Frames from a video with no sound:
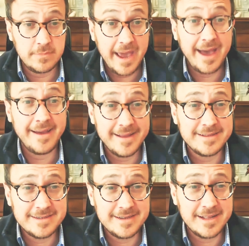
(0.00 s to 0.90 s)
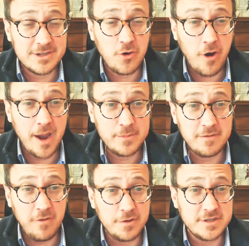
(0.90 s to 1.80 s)
Yeah, it's a crime to
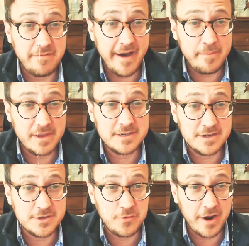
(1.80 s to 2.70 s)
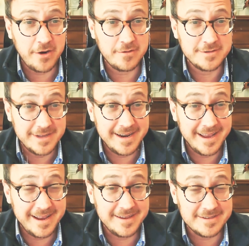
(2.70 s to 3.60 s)
falsify business records.
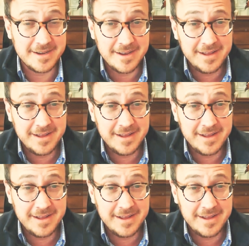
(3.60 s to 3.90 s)
It is.